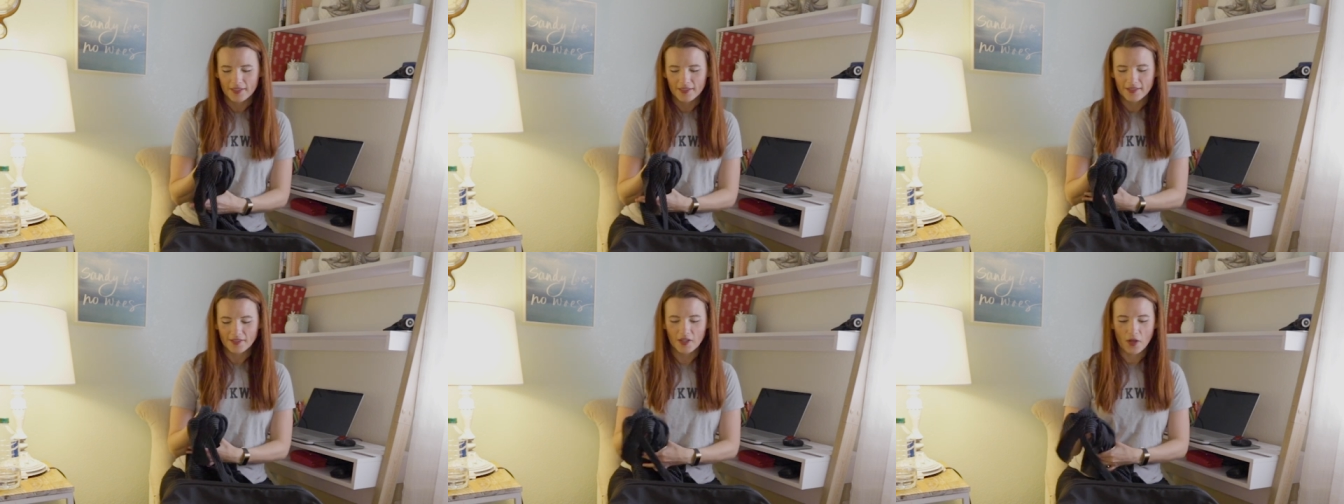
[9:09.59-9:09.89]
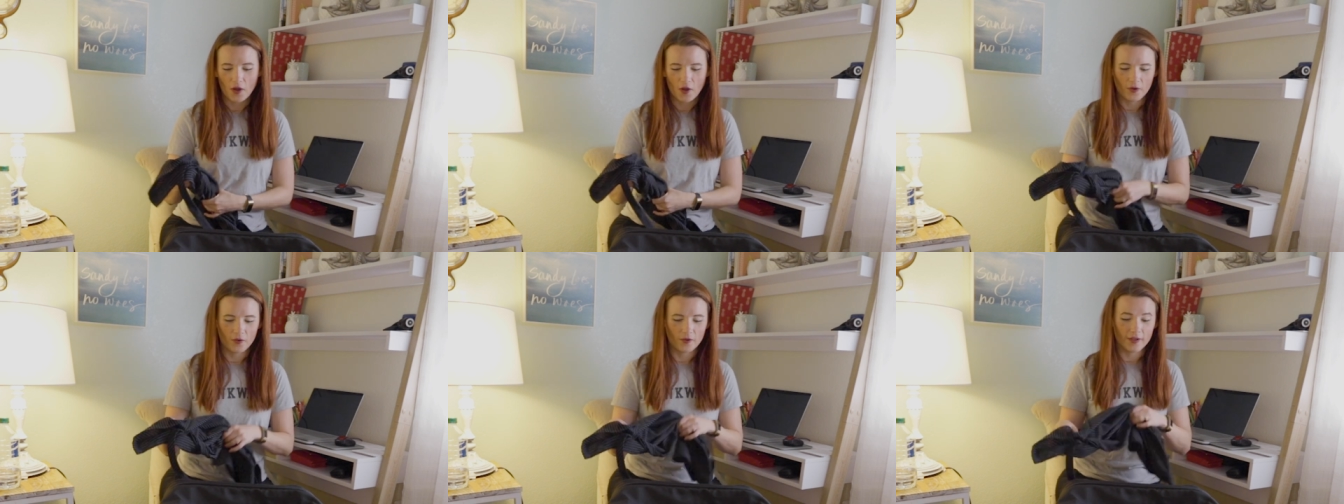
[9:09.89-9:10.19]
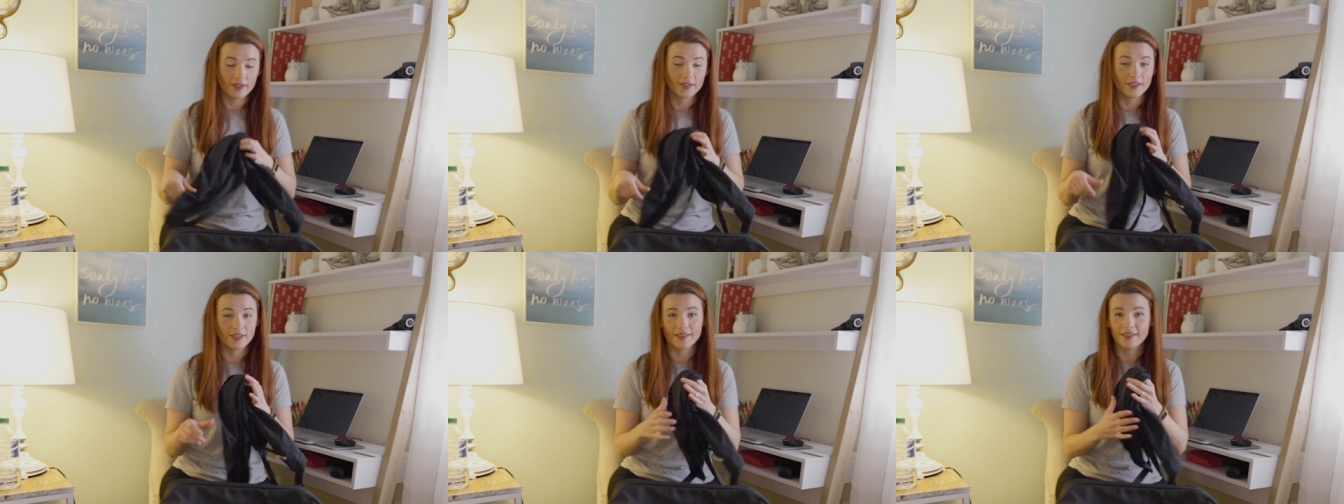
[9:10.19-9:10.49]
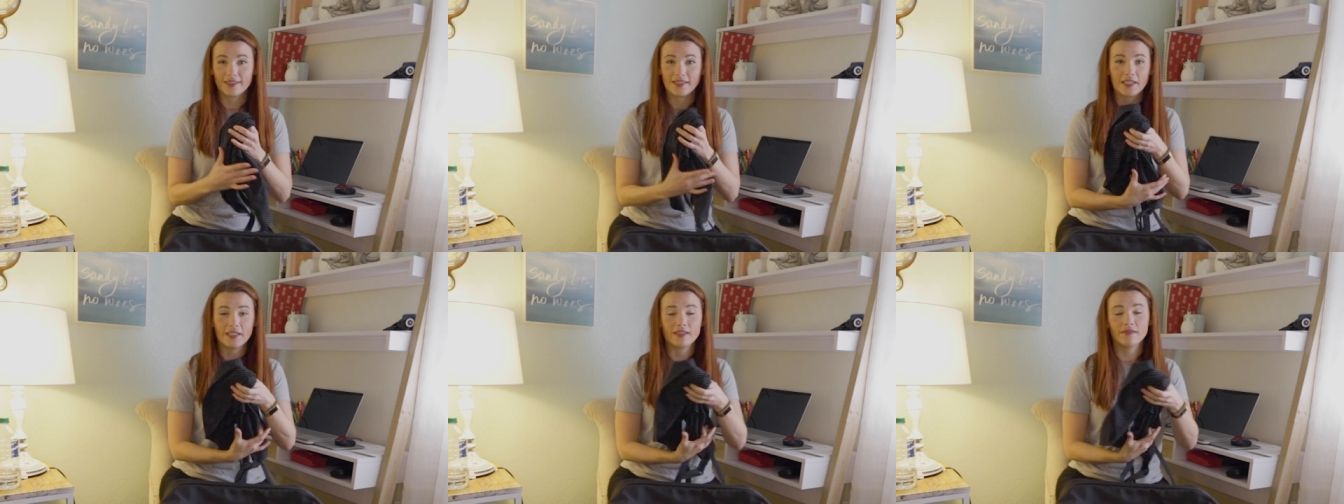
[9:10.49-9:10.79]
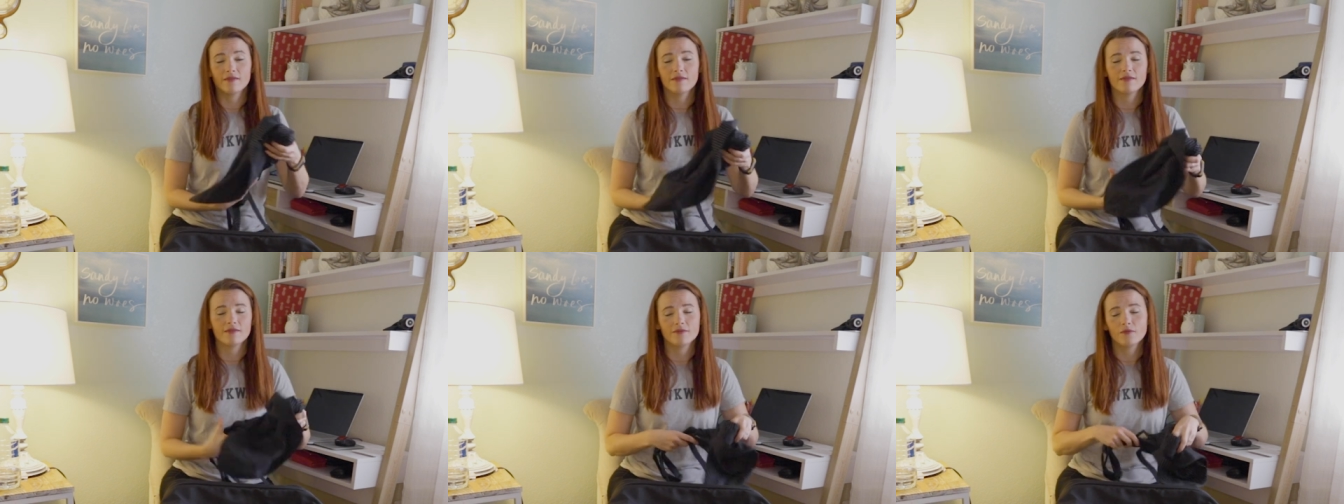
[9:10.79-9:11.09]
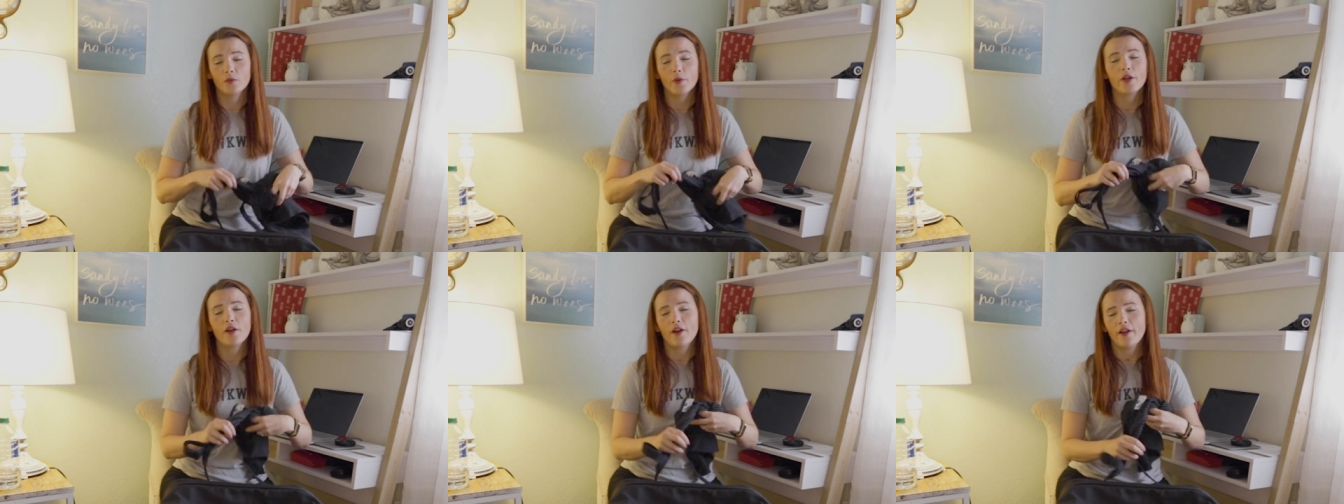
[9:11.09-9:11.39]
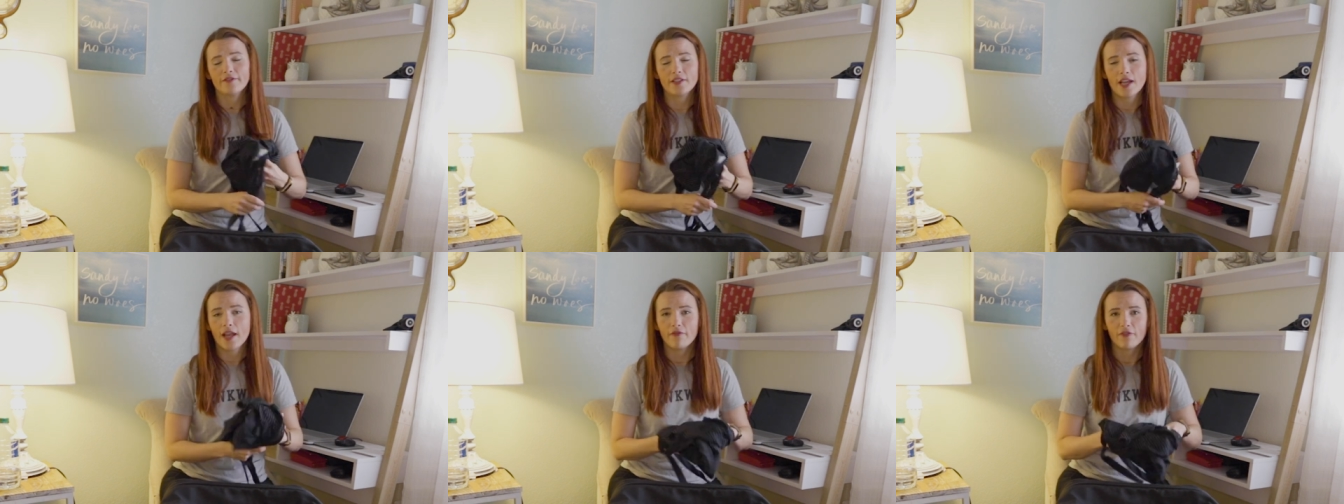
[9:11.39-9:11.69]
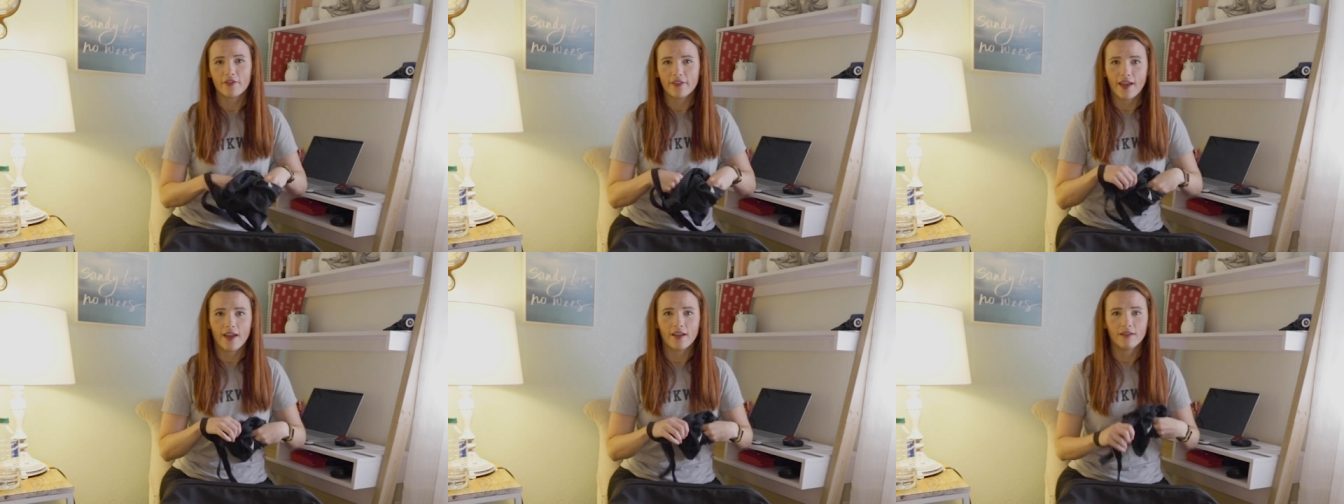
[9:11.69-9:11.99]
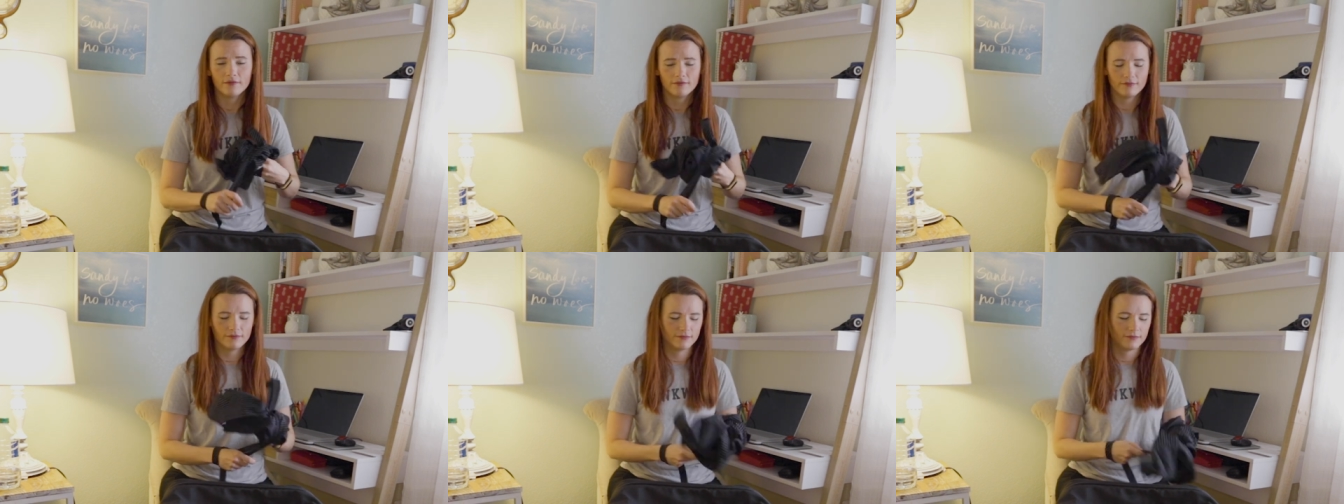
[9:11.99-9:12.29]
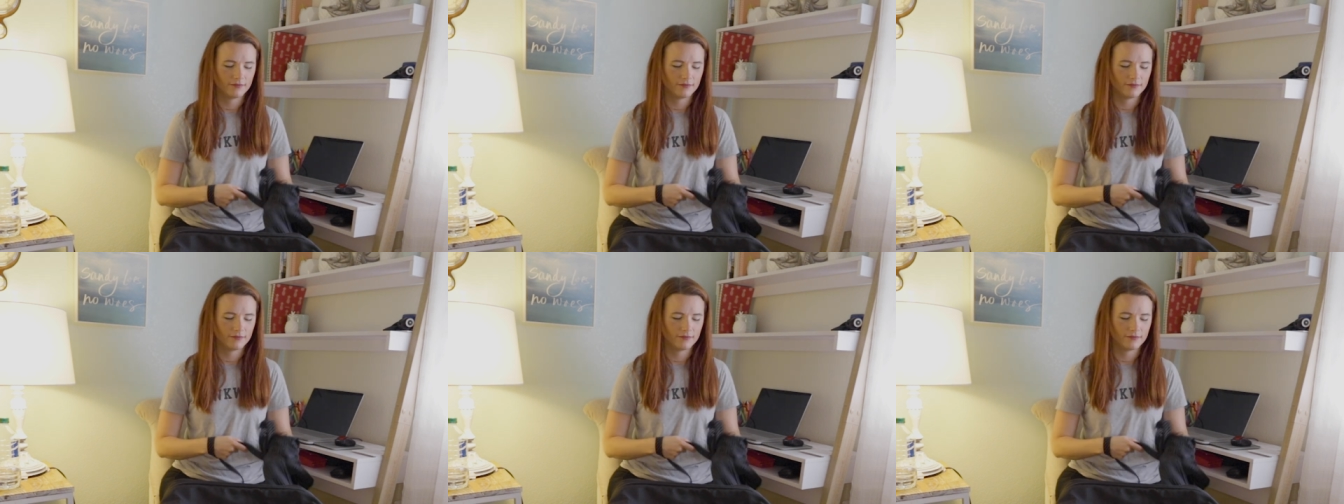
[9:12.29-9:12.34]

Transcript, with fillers: So it just, it we don't have time for that.